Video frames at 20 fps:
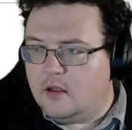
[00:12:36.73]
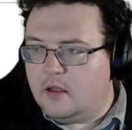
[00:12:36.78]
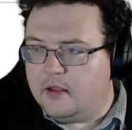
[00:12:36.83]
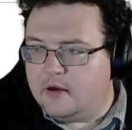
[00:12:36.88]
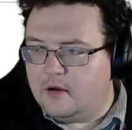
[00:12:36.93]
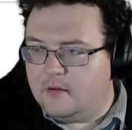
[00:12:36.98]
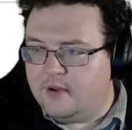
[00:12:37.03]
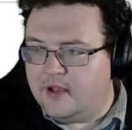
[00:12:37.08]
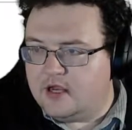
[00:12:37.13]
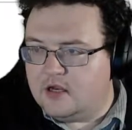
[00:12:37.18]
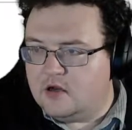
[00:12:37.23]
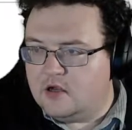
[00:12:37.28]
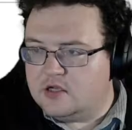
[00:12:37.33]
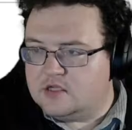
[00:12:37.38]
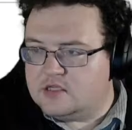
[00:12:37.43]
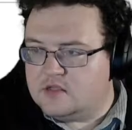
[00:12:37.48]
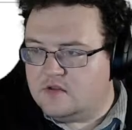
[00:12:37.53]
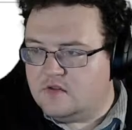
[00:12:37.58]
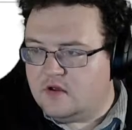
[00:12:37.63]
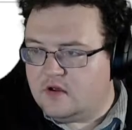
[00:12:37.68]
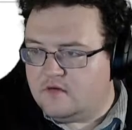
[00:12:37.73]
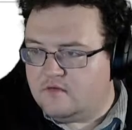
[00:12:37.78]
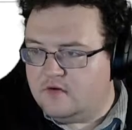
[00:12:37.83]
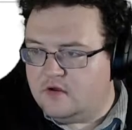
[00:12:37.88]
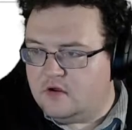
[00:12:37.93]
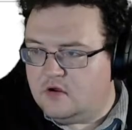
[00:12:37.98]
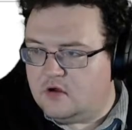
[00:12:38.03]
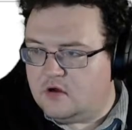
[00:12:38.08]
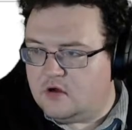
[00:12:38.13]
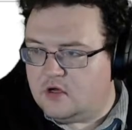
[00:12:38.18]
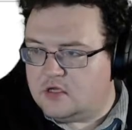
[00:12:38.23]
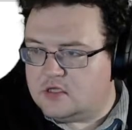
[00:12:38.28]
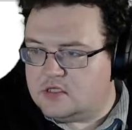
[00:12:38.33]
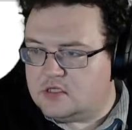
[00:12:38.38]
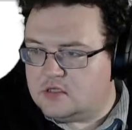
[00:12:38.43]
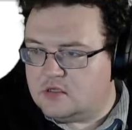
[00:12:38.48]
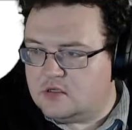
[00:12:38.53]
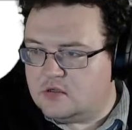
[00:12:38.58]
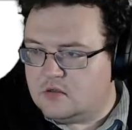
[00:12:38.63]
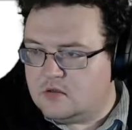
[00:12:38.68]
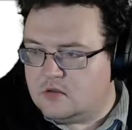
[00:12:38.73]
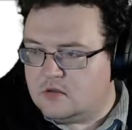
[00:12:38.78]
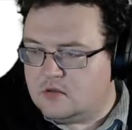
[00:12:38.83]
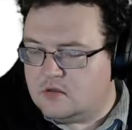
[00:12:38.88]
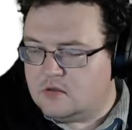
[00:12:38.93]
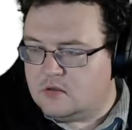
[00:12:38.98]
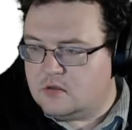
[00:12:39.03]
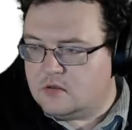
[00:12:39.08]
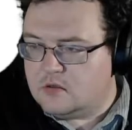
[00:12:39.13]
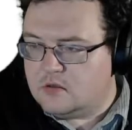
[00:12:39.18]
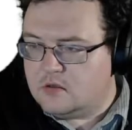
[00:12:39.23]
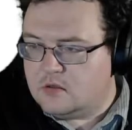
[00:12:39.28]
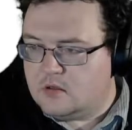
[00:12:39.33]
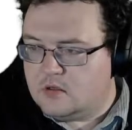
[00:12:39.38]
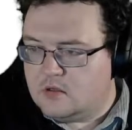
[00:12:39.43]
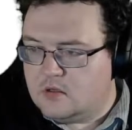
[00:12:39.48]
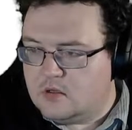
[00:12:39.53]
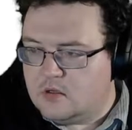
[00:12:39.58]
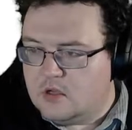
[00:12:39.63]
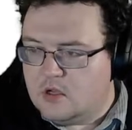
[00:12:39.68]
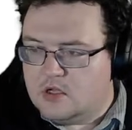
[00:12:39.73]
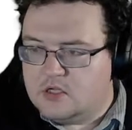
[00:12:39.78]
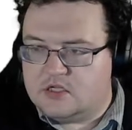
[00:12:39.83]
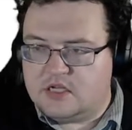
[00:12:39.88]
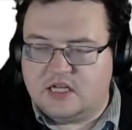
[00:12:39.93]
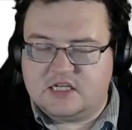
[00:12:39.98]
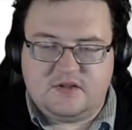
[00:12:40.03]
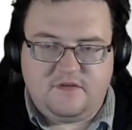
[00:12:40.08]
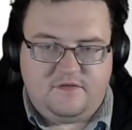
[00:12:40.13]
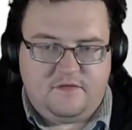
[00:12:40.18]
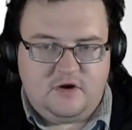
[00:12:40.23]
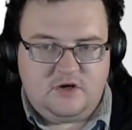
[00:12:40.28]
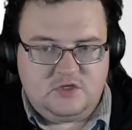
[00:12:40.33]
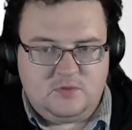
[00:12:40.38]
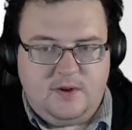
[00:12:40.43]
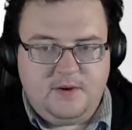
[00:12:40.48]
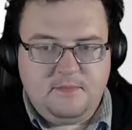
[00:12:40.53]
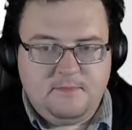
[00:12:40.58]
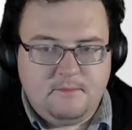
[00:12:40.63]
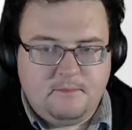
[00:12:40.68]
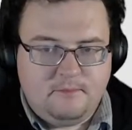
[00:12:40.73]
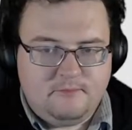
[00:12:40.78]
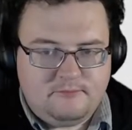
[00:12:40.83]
And I'll make it nice and thick for you guys. So that's the first one.